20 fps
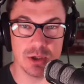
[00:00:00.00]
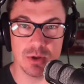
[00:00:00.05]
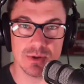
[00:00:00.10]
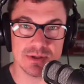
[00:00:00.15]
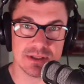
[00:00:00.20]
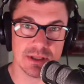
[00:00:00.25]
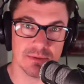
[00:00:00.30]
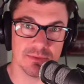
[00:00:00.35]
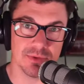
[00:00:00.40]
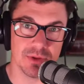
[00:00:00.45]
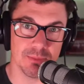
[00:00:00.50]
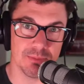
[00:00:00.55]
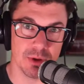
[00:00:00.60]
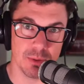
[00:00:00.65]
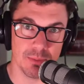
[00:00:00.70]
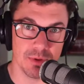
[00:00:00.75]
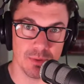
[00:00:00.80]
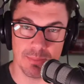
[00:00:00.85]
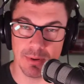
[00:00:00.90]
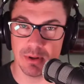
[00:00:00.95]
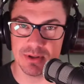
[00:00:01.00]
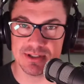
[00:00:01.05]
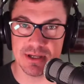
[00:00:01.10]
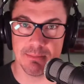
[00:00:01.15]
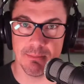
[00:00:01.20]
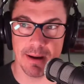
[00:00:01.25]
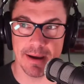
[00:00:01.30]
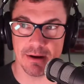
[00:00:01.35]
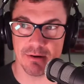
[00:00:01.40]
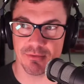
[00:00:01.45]
you use the
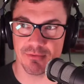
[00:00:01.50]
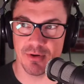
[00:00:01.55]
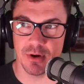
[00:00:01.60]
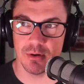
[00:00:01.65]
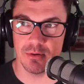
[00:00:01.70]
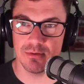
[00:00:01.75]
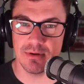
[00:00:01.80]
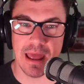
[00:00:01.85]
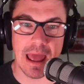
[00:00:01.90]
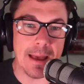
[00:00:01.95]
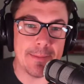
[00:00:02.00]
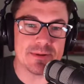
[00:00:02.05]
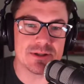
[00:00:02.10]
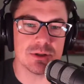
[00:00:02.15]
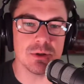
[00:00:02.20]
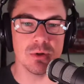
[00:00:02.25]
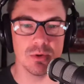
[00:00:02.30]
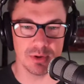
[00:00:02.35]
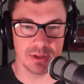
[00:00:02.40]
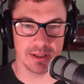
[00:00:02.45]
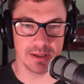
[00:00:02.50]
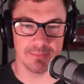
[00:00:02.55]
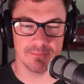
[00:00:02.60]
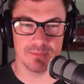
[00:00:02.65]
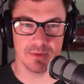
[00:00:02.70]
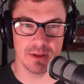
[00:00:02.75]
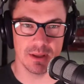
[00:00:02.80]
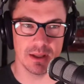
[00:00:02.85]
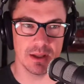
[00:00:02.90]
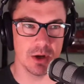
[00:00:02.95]
built-in microphone? Absolutely.
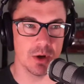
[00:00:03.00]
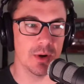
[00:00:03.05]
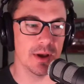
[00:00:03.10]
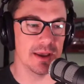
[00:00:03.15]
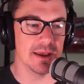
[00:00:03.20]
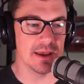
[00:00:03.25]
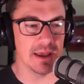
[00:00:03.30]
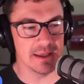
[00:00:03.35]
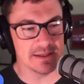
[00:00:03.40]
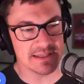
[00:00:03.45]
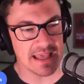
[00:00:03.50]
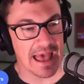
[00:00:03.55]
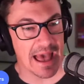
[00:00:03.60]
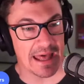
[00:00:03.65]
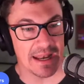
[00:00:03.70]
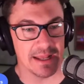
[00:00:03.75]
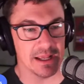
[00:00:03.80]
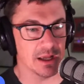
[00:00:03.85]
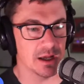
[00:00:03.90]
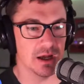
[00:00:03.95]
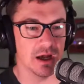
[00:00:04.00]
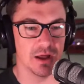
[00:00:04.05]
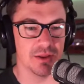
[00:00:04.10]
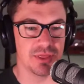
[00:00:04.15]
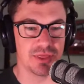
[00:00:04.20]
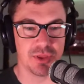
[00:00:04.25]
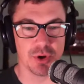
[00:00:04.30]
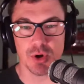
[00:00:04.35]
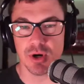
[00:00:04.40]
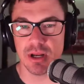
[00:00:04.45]
Is adding a
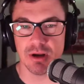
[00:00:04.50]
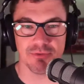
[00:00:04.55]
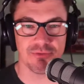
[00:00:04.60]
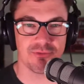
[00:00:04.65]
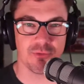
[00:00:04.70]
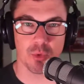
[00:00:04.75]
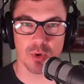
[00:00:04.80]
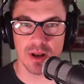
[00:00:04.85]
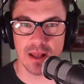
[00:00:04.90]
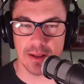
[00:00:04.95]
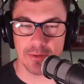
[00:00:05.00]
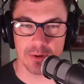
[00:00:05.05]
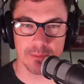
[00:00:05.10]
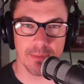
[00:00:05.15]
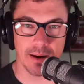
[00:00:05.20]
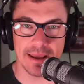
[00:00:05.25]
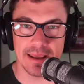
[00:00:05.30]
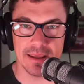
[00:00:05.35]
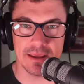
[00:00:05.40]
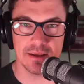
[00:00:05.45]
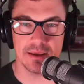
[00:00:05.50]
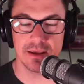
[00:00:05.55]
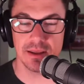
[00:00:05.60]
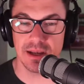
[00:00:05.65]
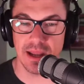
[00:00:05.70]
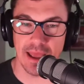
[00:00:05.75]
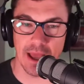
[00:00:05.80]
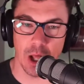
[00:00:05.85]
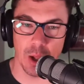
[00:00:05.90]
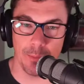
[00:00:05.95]
$30 or $40 mic going
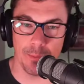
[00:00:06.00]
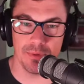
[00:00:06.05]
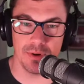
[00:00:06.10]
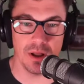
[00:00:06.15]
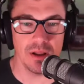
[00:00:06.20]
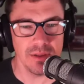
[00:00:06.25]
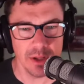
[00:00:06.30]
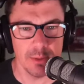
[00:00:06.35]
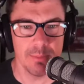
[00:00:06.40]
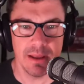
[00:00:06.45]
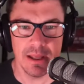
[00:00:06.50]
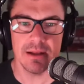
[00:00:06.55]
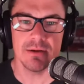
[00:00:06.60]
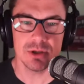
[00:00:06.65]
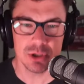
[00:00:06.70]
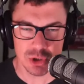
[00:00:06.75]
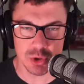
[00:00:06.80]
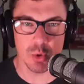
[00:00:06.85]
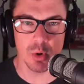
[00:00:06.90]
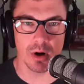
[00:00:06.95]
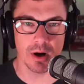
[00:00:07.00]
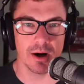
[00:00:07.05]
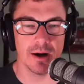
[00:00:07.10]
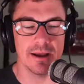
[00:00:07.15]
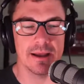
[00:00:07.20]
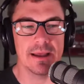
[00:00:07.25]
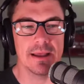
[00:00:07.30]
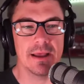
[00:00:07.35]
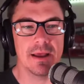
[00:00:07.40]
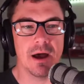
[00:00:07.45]
to help a little bit? Sure.
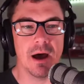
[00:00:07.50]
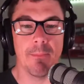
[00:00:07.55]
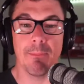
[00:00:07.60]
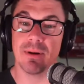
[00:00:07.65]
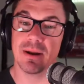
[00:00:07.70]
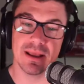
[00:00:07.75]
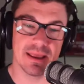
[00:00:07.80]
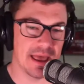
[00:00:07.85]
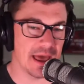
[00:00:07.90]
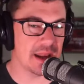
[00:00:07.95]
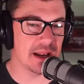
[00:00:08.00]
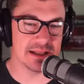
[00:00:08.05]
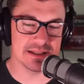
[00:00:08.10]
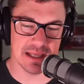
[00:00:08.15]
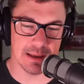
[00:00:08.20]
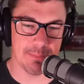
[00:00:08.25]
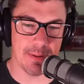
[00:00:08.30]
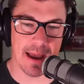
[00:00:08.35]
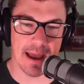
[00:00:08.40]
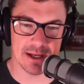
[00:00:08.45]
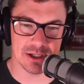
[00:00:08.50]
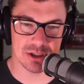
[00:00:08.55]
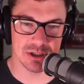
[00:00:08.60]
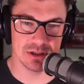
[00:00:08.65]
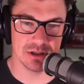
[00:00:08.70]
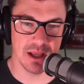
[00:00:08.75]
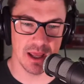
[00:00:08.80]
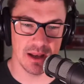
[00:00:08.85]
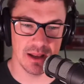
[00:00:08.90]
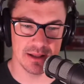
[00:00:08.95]
But again, it's that
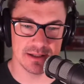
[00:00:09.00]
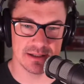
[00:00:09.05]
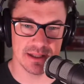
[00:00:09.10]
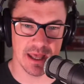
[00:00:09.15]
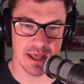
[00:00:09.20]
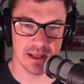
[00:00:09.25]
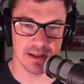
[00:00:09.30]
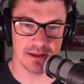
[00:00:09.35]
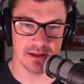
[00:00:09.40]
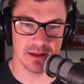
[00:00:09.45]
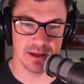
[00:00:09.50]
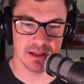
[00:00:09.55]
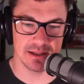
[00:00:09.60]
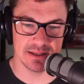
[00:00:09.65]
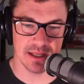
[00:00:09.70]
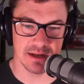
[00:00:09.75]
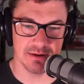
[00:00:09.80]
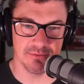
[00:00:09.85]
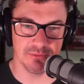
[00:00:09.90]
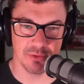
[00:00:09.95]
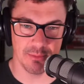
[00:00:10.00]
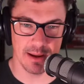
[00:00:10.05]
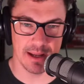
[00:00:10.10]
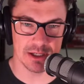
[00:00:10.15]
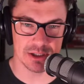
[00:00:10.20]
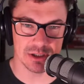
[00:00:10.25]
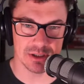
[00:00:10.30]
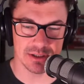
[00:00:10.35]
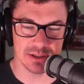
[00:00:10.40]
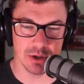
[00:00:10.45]
passion and it's that
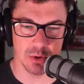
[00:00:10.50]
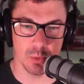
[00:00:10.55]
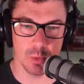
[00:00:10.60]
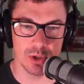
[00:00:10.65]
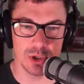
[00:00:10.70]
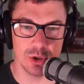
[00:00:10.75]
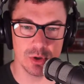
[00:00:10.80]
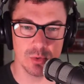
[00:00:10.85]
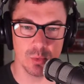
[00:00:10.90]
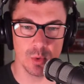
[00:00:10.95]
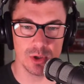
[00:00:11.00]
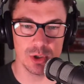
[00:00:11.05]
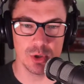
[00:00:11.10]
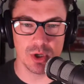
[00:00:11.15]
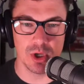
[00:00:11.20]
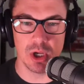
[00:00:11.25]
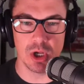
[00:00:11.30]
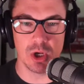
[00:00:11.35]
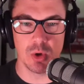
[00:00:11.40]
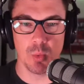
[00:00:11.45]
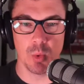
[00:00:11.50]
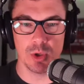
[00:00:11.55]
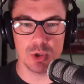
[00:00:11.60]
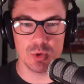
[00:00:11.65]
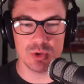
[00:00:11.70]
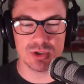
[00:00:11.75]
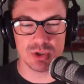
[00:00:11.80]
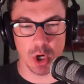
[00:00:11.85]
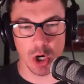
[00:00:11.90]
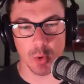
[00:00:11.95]
information. So when
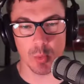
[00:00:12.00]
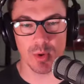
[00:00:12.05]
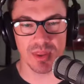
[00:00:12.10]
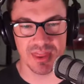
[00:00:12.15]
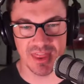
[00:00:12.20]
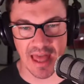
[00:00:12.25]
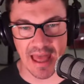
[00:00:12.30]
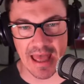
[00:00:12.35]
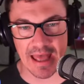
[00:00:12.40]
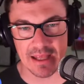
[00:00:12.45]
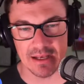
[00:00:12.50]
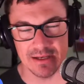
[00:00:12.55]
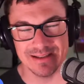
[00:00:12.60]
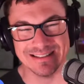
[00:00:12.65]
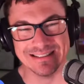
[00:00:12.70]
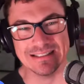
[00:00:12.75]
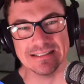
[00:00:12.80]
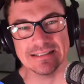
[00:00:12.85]
you start with that,